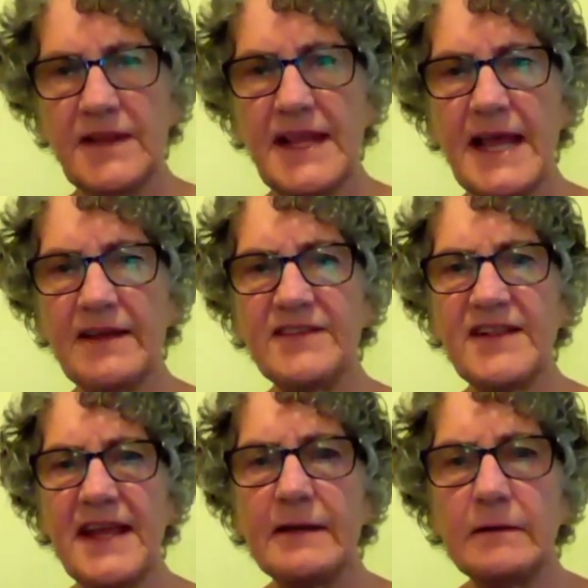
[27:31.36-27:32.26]
the
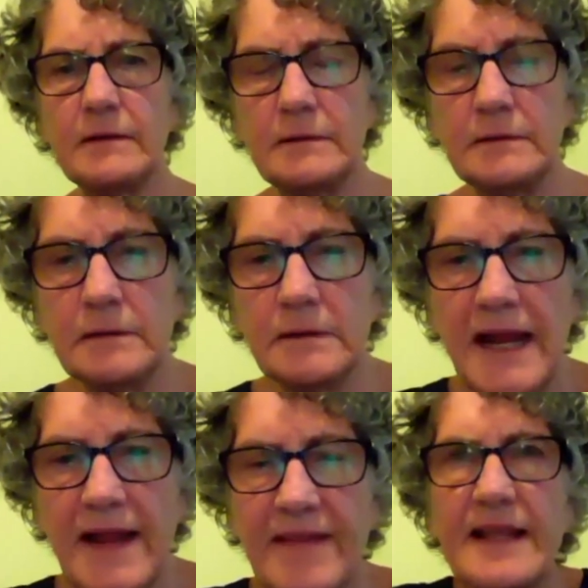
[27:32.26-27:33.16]
exhale
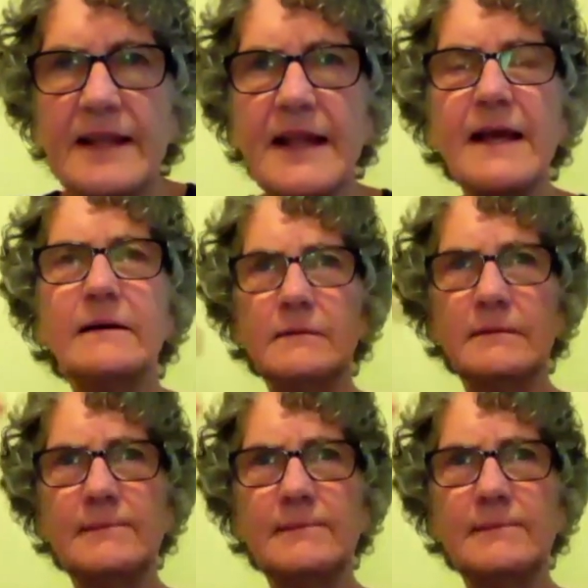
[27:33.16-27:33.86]
and the inhale.